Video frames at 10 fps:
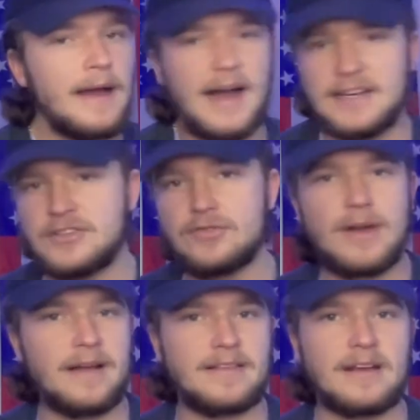I do
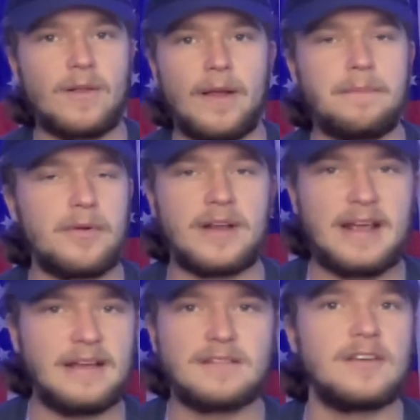not think Klingberg
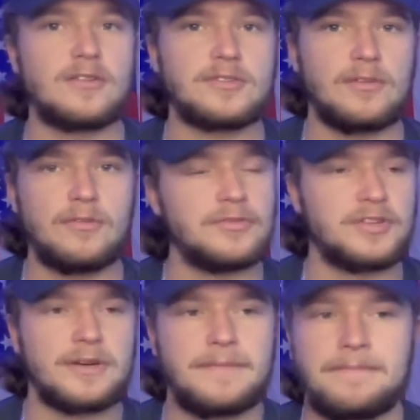is their
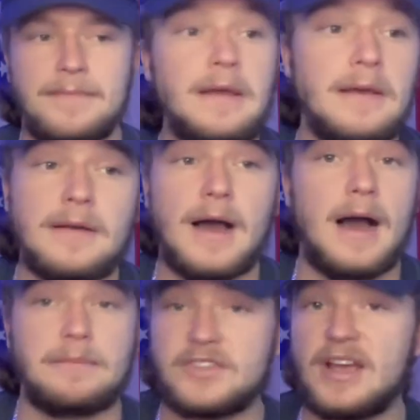solution.
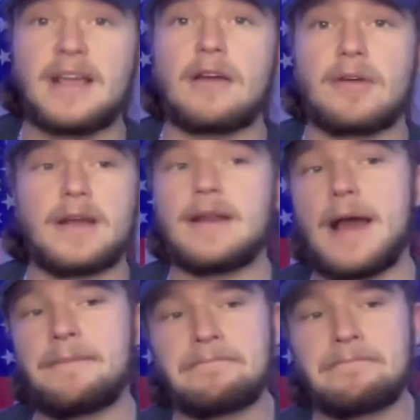I'm saying it right now.